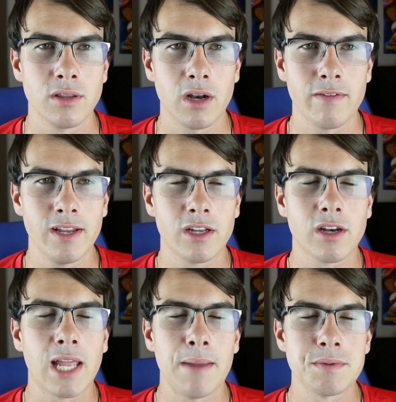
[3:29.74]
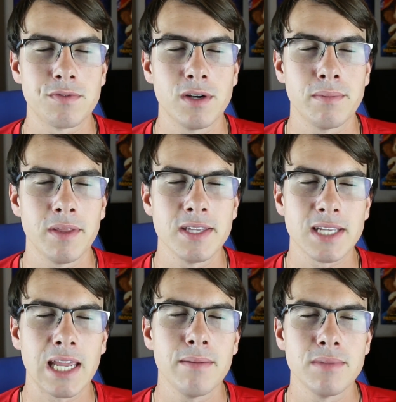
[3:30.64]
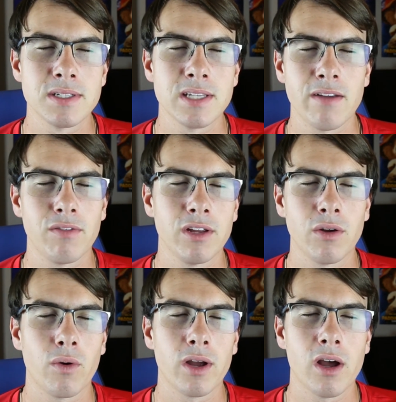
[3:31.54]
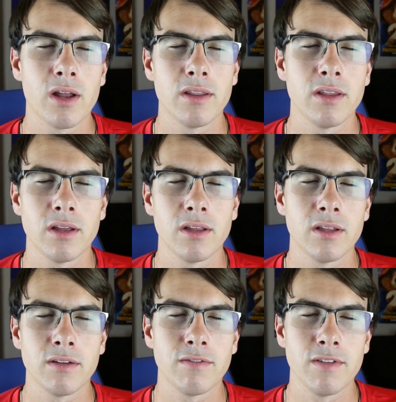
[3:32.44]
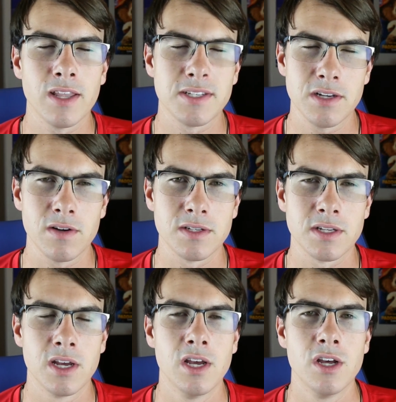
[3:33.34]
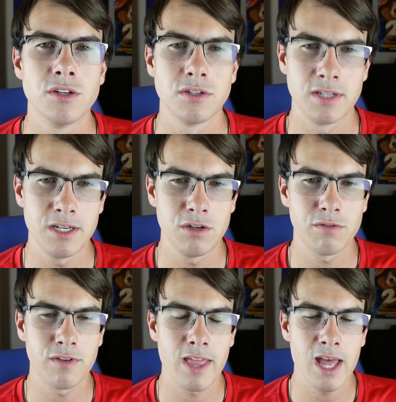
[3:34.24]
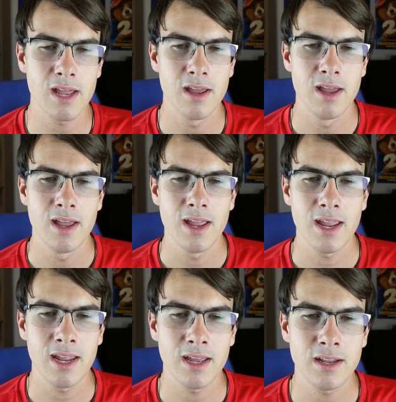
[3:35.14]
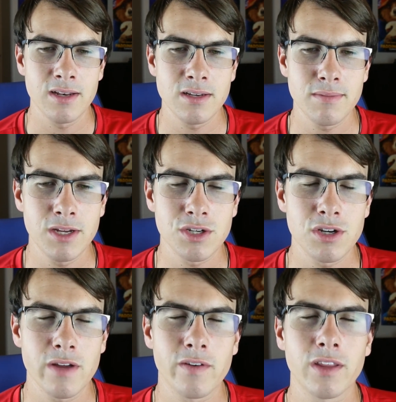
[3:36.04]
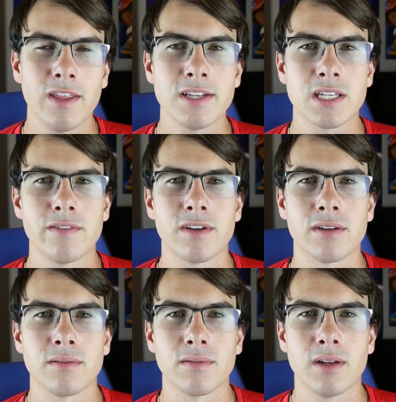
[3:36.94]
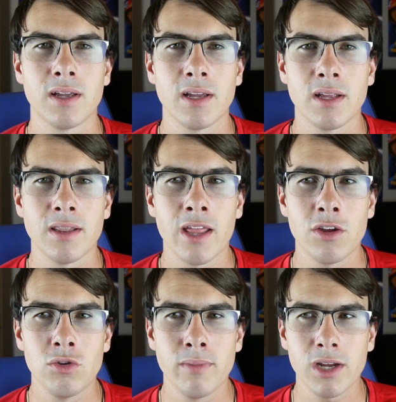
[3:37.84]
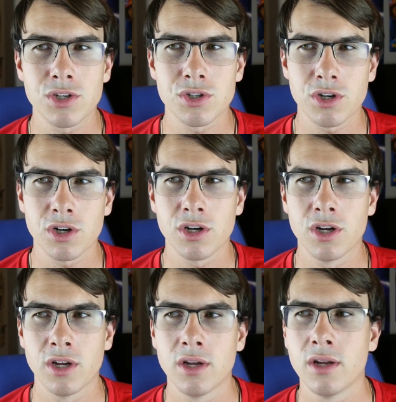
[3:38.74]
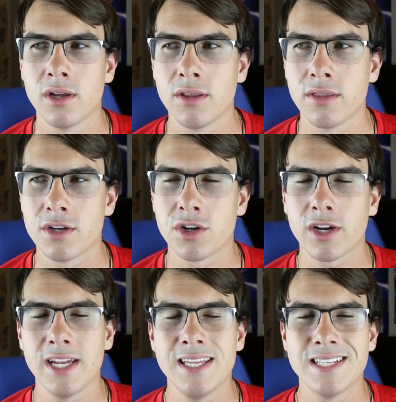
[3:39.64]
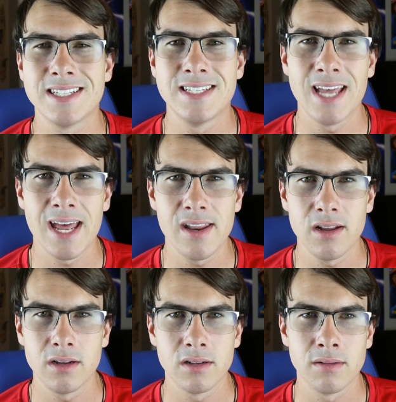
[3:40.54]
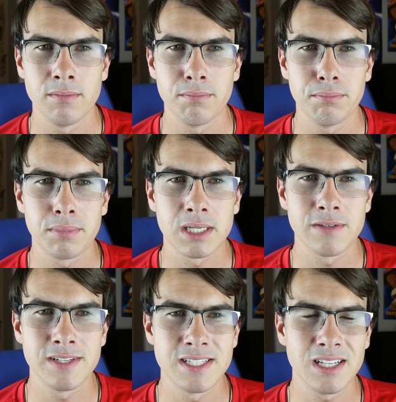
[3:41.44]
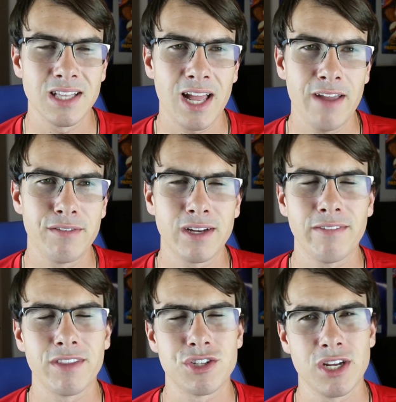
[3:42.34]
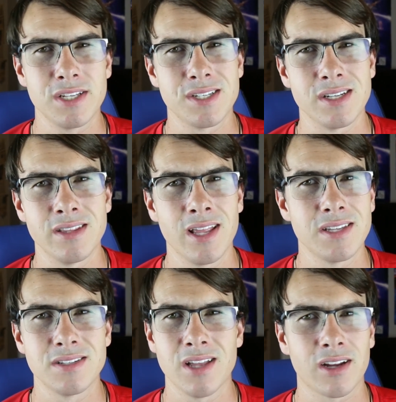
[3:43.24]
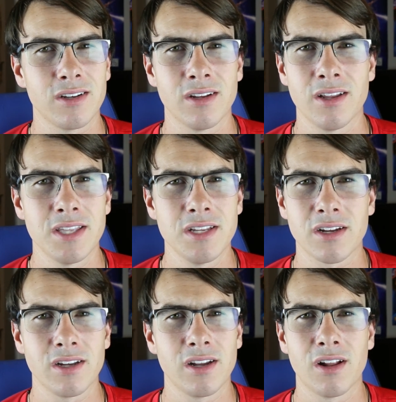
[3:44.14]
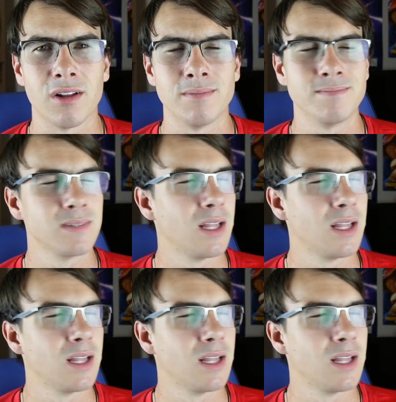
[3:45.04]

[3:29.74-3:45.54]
thought of any good games for it, but this game is definitely going on uh, in the series. So stay tuned for that, and make sure you have a good Thanksgiving, and that you make sure the turkey is dead, because if it's still alive, you're going to have to chase it, and that's not good. That's not good at all.